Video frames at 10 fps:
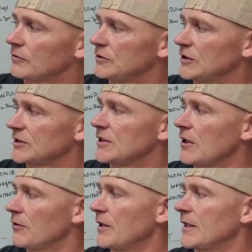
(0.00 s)
just
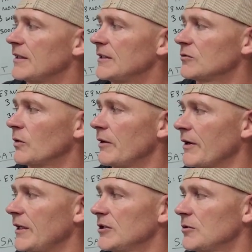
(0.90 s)
know that this weight
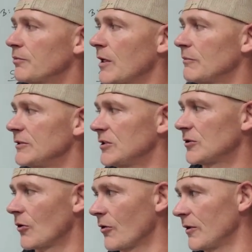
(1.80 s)
right here should probably
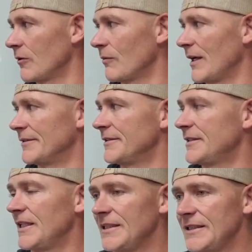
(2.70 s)
start around
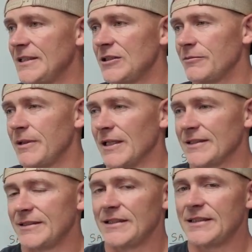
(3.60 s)
60. It should be like
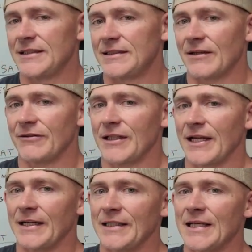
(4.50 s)
60, 70, 80,